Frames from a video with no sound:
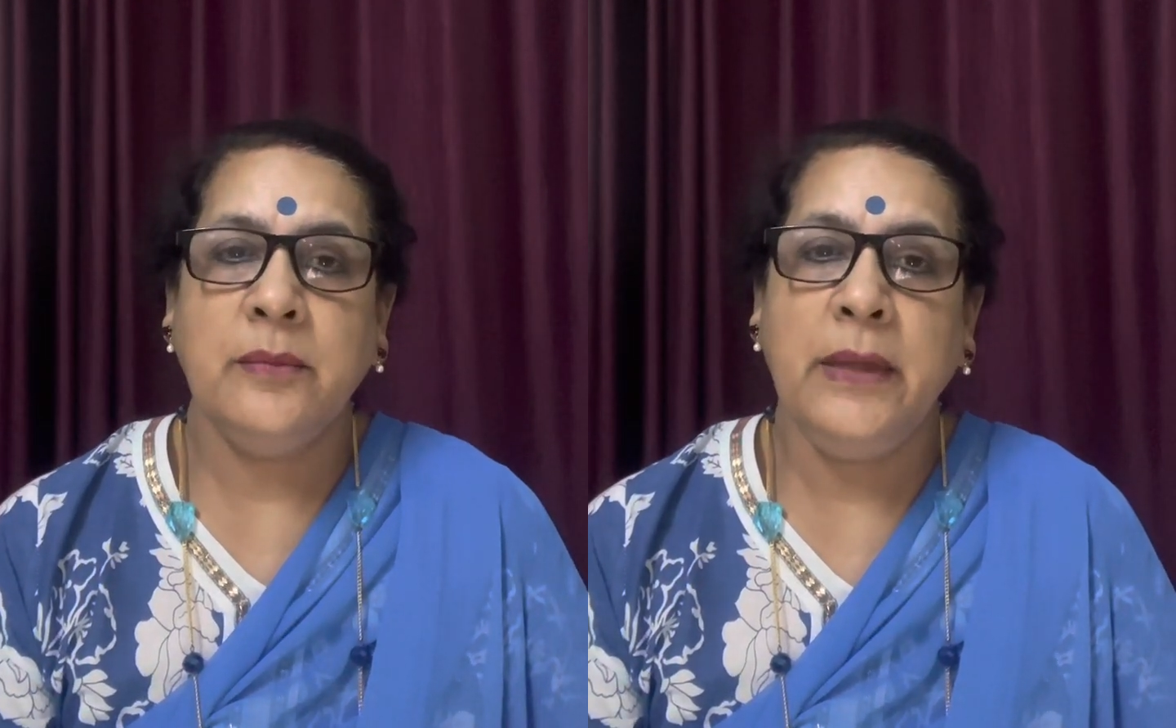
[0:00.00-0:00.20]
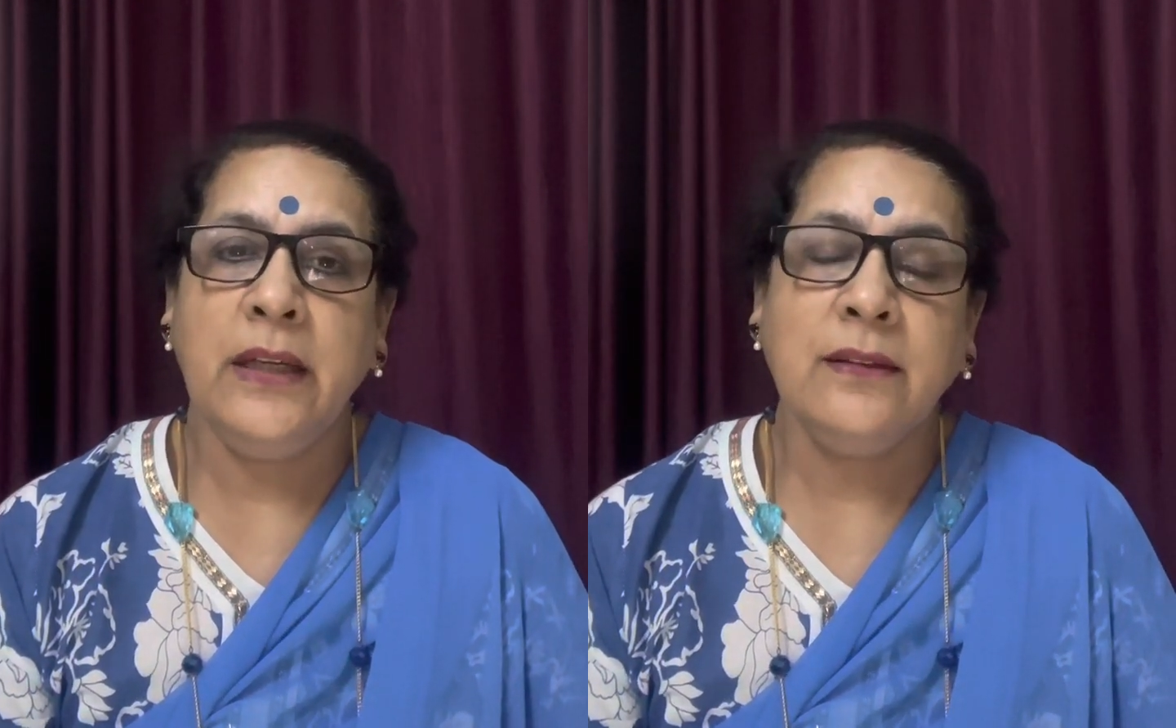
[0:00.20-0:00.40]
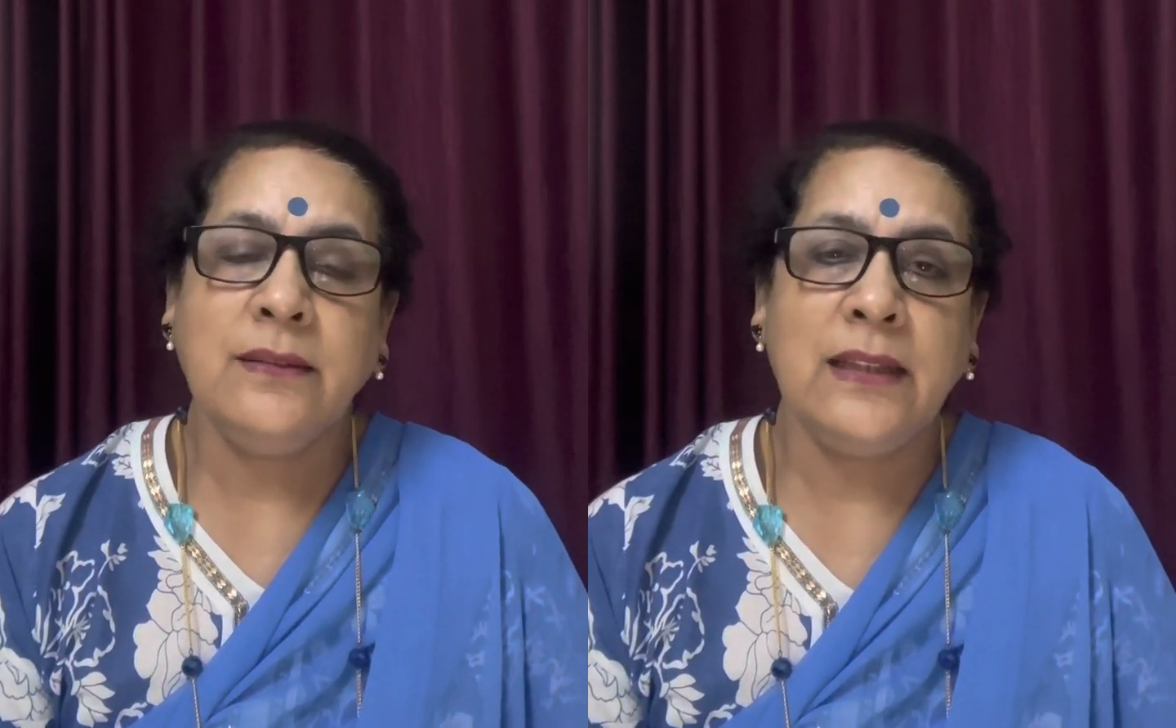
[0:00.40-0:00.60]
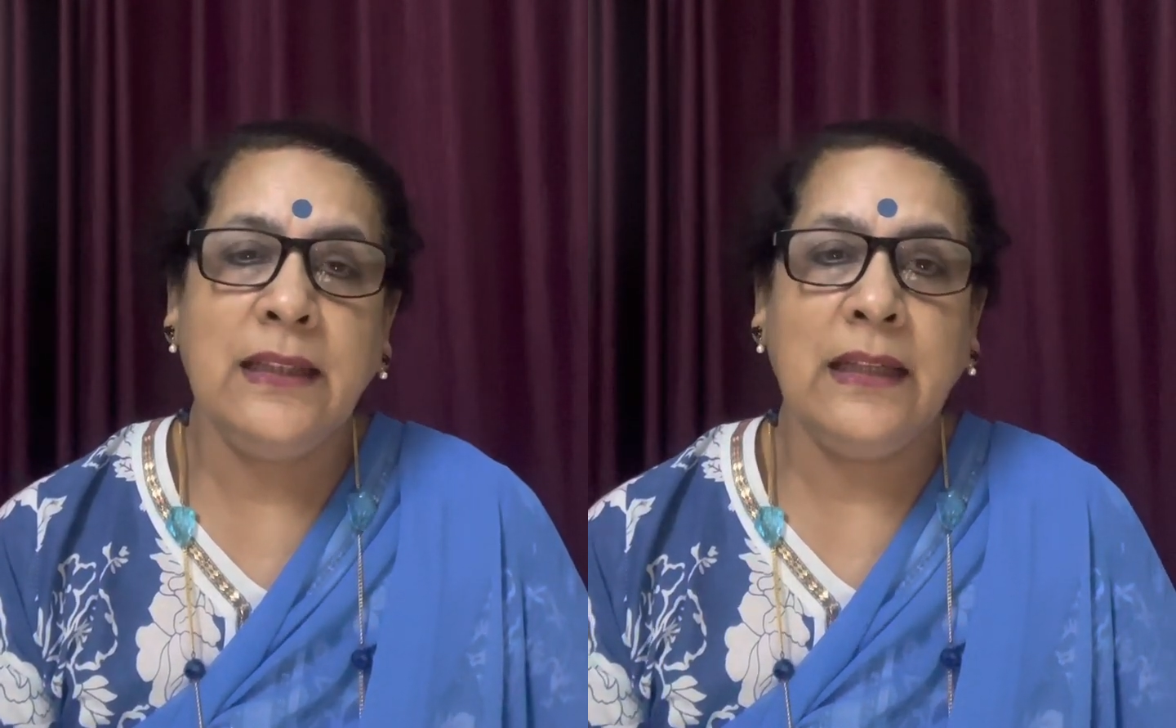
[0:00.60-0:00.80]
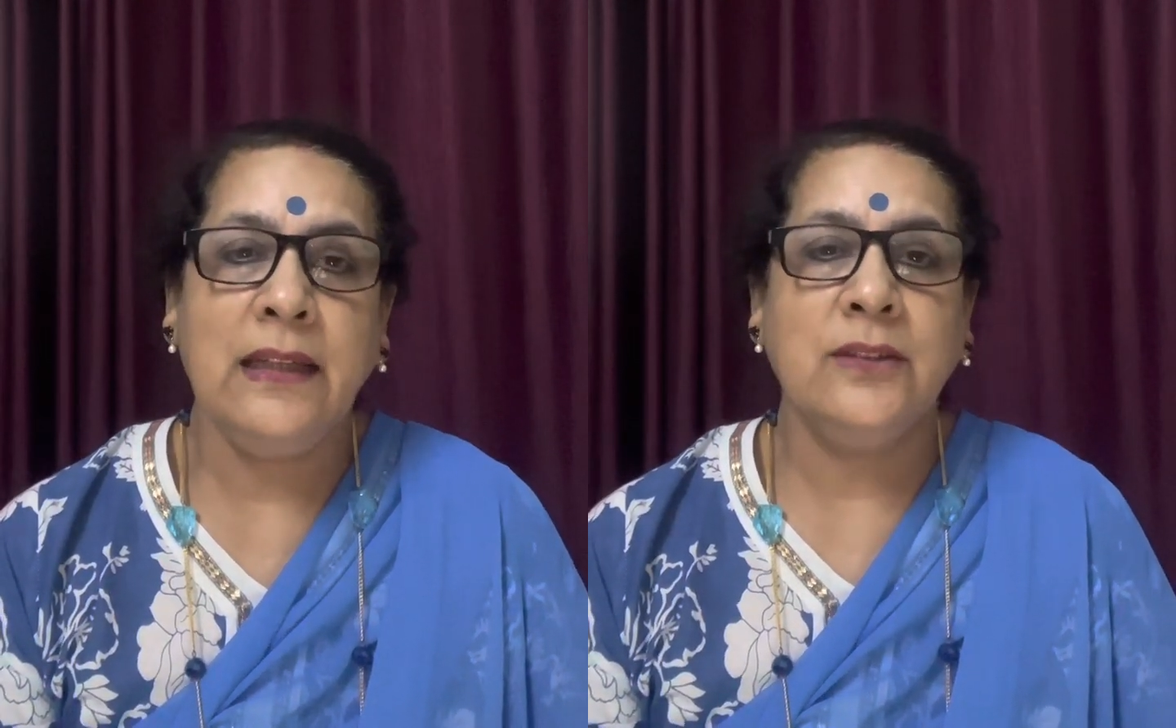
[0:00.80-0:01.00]
make a
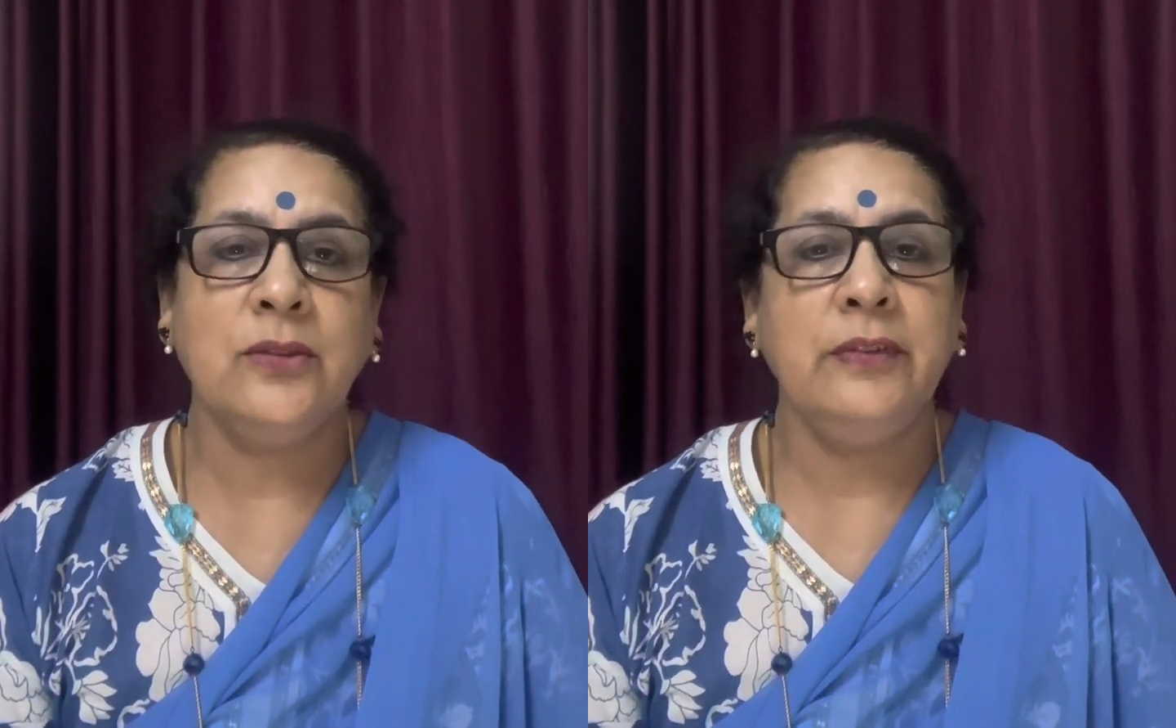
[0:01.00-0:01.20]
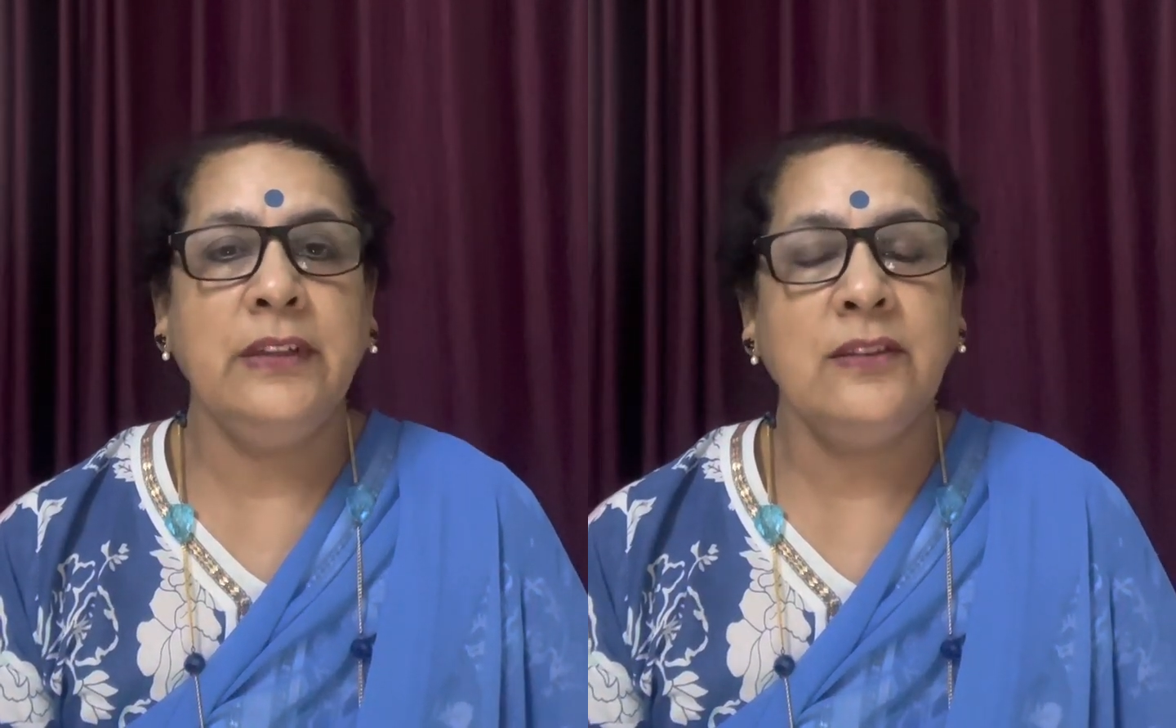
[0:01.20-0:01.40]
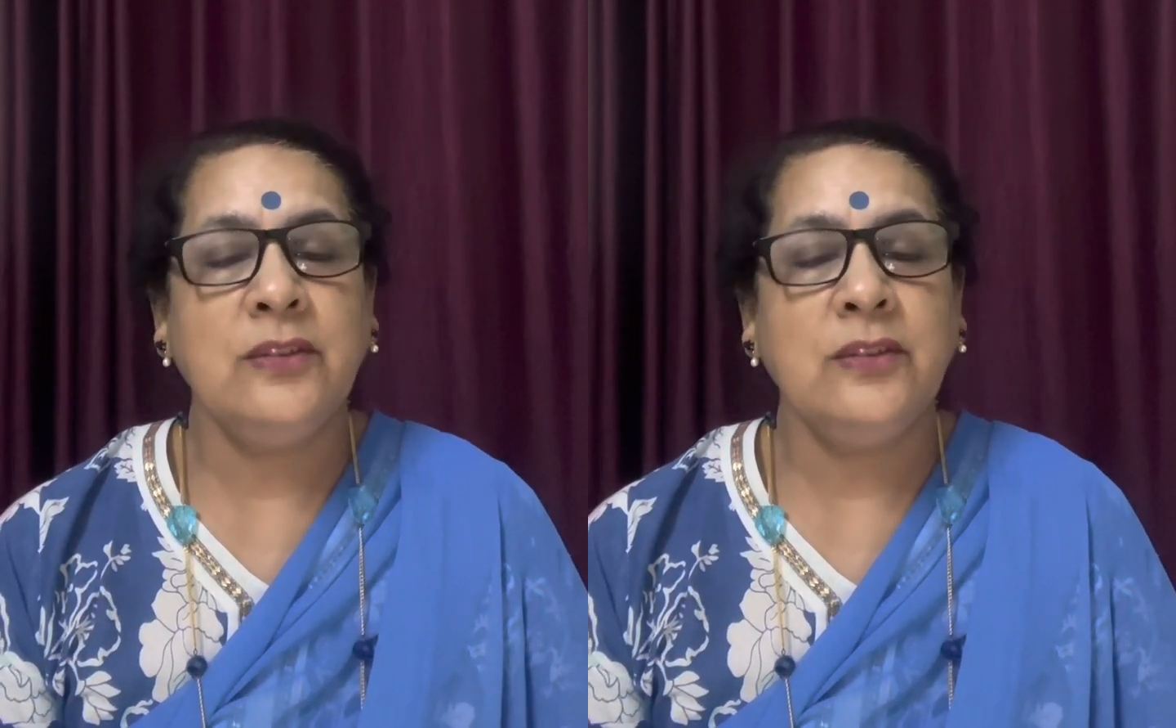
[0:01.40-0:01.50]
sentence or when they